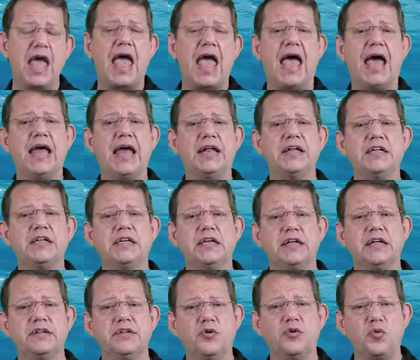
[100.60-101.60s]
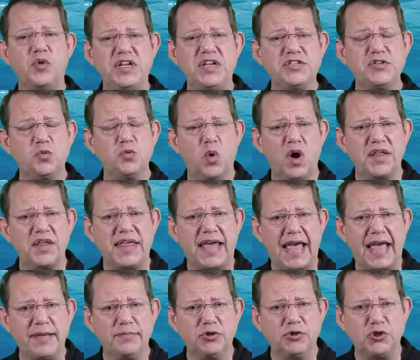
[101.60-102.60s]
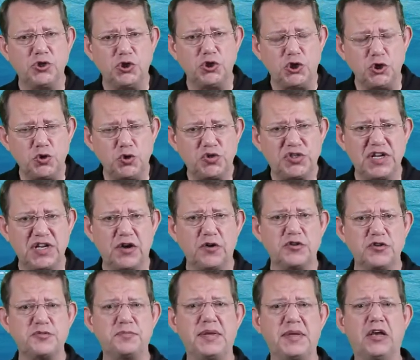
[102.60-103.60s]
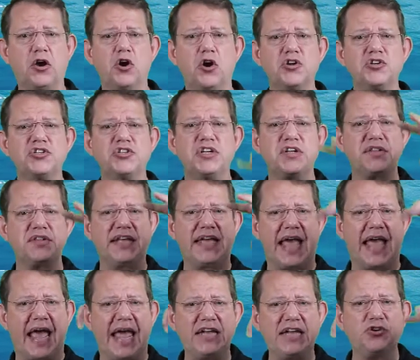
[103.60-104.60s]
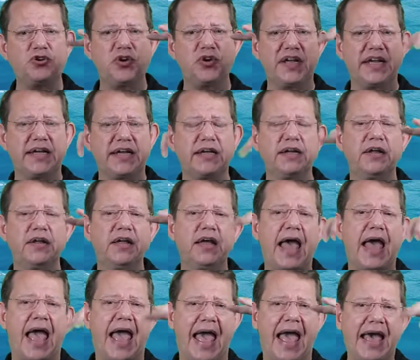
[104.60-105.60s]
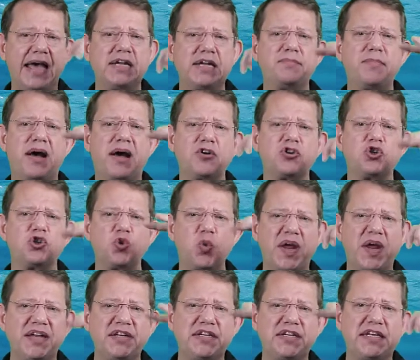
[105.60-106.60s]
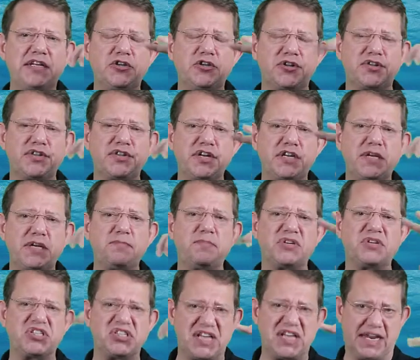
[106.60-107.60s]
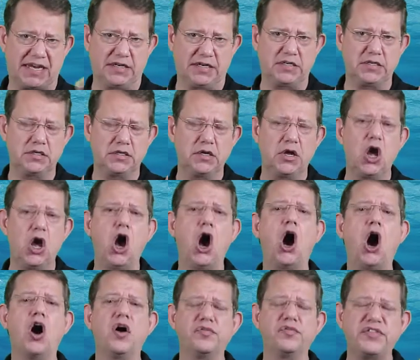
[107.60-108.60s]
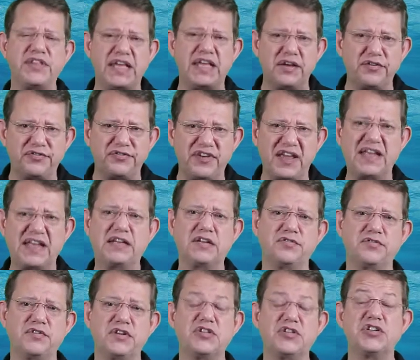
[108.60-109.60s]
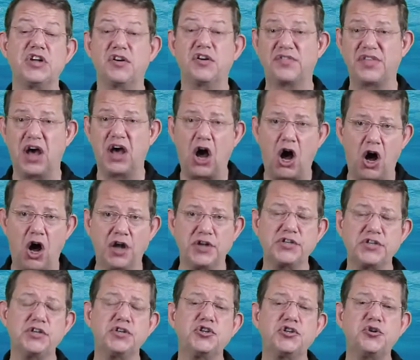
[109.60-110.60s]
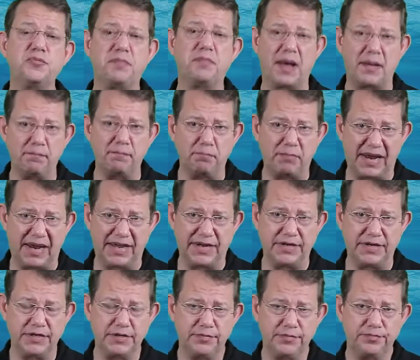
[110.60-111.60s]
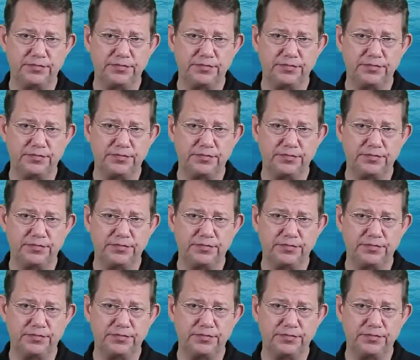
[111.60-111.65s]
and the reason why they're able to do so is because the atria add about 20 to 30% of the effectiveness of the heart to pump blood.